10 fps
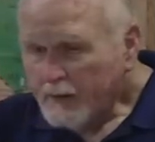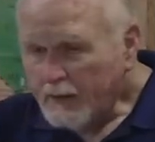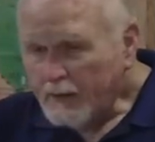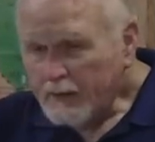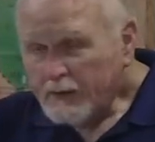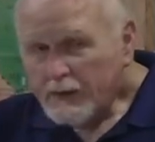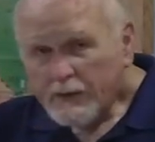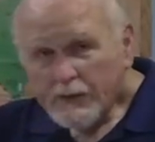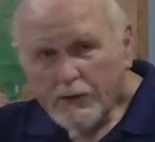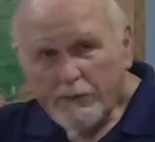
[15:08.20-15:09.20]
and
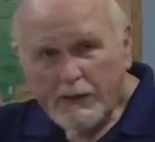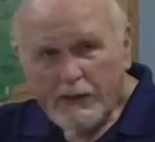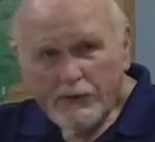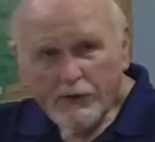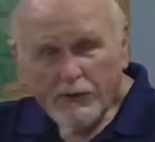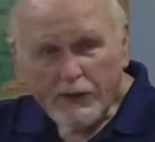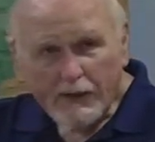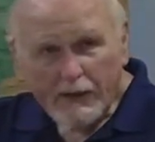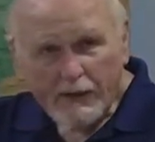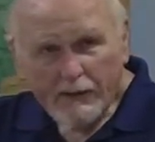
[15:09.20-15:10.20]
there will be
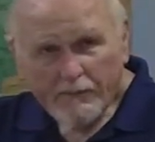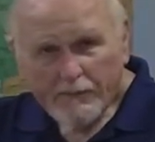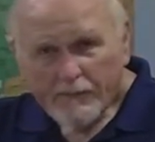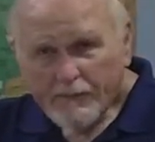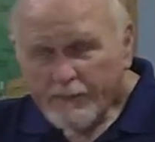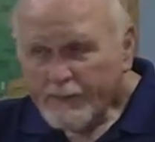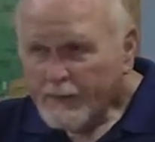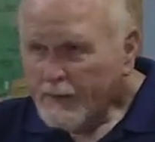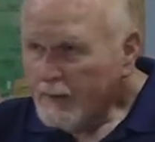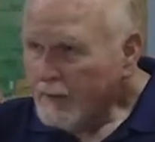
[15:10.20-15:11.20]
eternity.
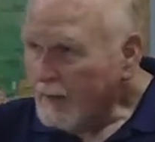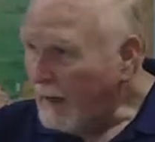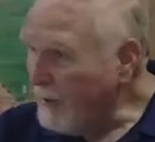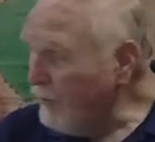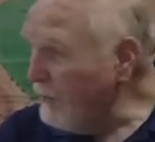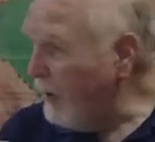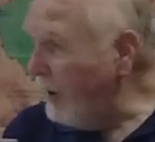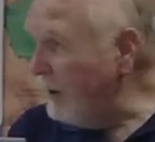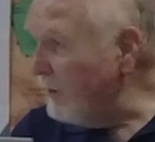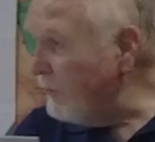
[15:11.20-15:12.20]
I don't know
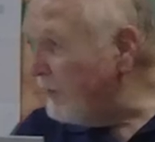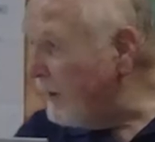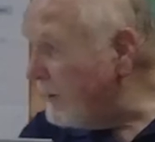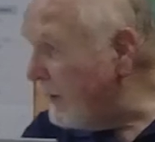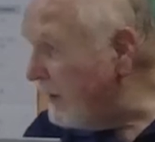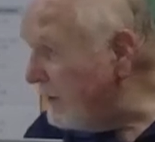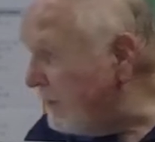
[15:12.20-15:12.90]
all that that